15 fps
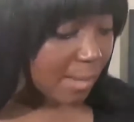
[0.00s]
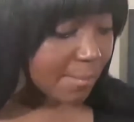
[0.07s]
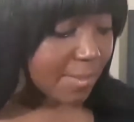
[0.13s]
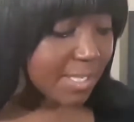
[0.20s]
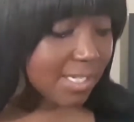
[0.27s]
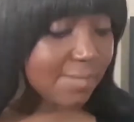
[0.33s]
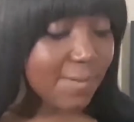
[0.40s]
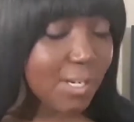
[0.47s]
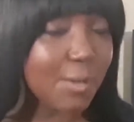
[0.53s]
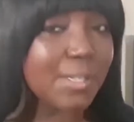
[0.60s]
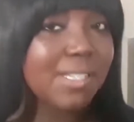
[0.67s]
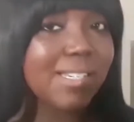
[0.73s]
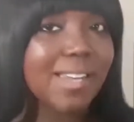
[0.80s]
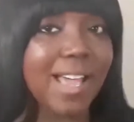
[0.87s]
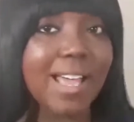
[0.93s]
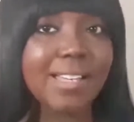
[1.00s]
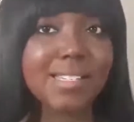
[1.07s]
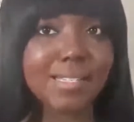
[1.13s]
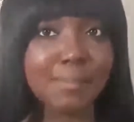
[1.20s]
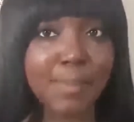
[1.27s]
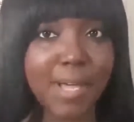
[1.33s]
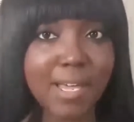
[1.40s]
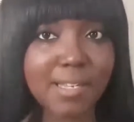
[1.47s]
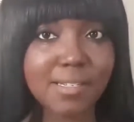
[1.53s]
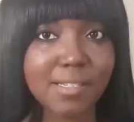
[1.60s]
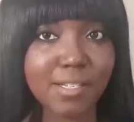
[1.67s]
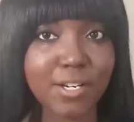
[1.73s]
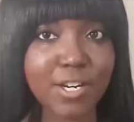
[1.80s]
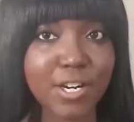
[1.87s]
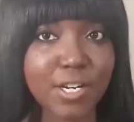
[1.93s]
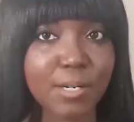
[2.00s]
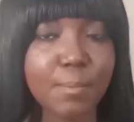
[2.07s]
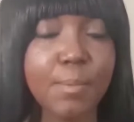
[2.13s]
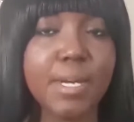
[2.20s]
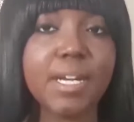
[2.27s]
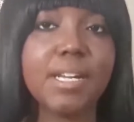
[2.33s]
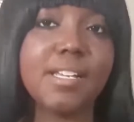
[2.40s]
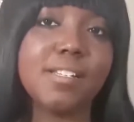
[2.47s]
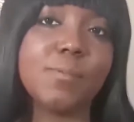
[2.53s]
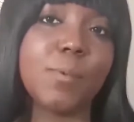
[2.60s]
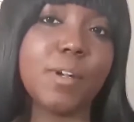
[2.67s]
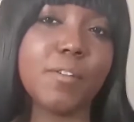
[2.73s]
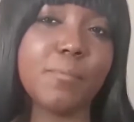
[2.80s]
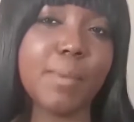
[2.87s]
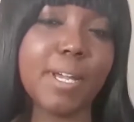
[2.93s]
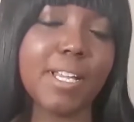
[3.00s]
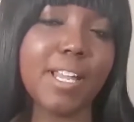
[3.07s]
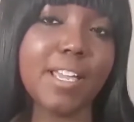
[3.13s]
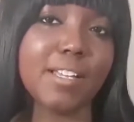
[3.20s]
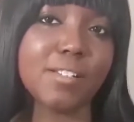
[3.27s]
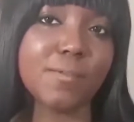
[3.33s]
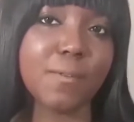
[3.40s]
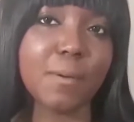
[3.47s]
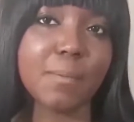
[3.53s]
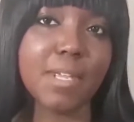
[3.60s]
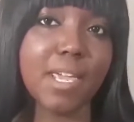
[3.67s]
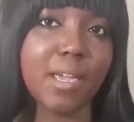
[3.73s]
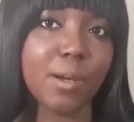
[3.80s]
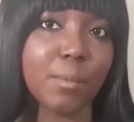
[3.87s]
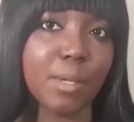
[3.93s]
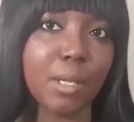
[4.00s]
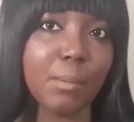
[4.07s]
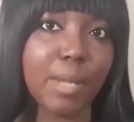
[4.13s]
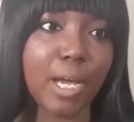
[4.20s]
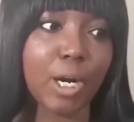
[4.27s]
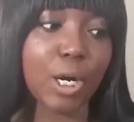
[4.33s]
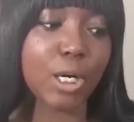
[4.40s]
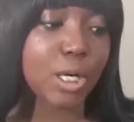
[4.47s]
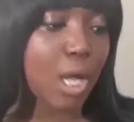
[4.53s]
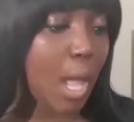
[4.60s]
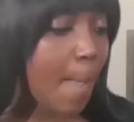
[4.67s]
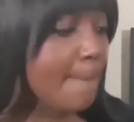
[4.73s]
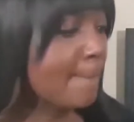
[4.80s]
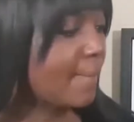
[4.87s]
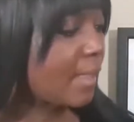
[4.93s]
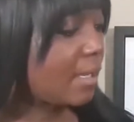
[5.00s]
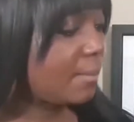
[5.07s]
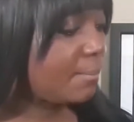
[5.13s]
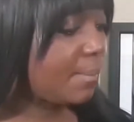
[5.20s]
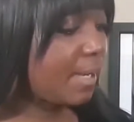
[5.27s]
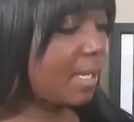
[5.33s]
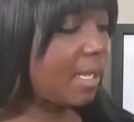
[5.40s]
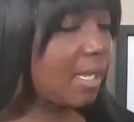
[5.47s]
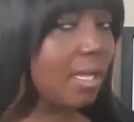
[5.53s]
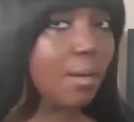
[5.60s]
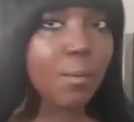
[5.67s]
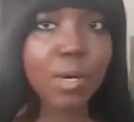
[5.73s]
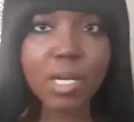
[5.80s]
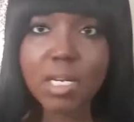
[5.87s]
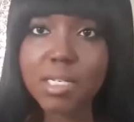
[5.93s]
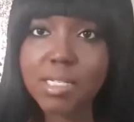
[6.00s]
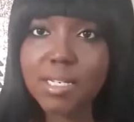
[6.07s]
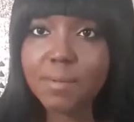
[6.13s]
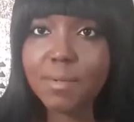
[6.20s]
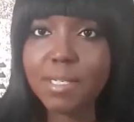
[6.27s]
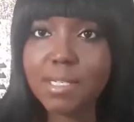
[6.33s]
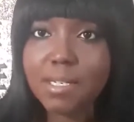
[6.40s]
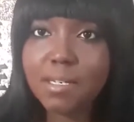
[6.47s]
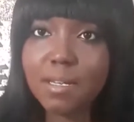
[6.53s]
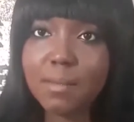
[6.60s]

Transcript: This video is not sponsored, but it is one of my clients from the Arabella Black Card. But we're gonna see what's in the